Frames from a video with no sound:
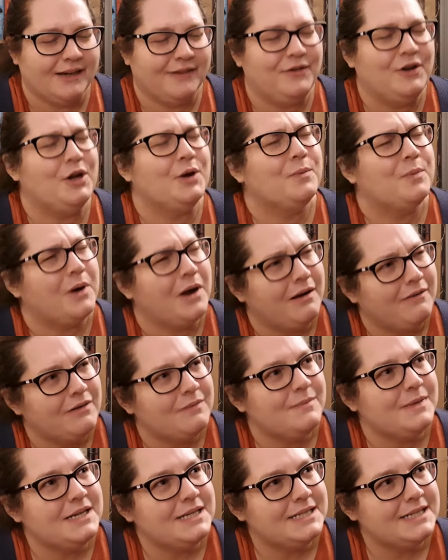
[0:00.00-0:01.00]
if you were a
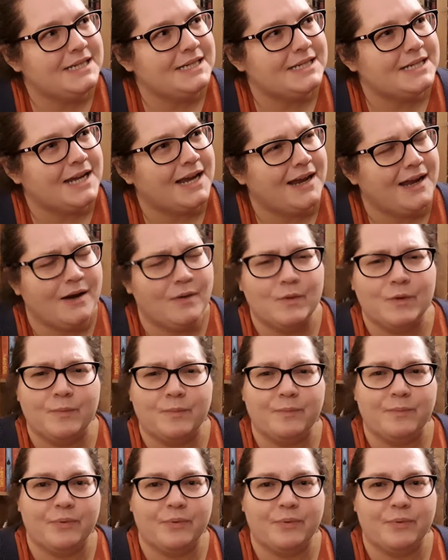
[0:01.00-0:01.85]
meat eater, it would